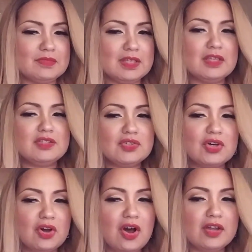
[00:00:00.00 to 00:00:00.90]
He
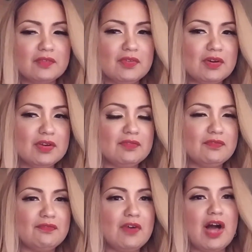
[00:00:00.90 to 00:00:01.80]
took on a very
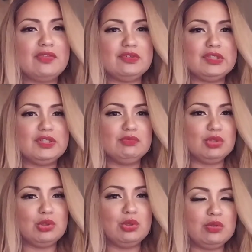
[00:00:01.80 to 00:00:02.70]
fatherly
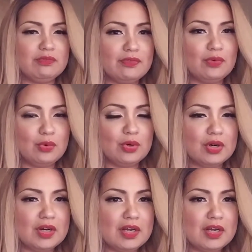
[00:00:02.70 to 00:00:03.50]
role for